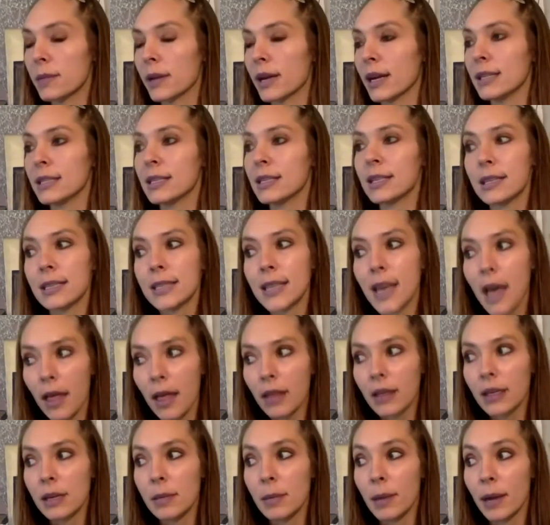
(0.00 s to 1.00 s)
but I didn't tell
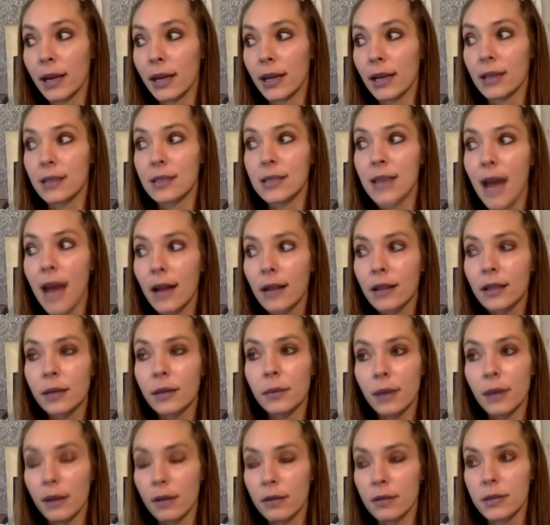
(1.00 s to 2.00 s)
anybody exactly
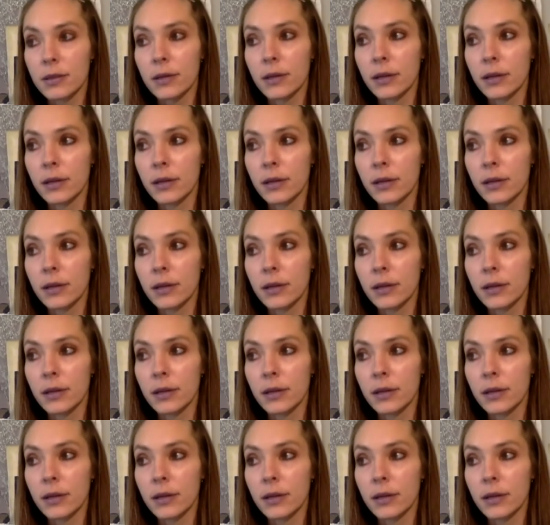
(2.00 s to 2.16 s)
what I was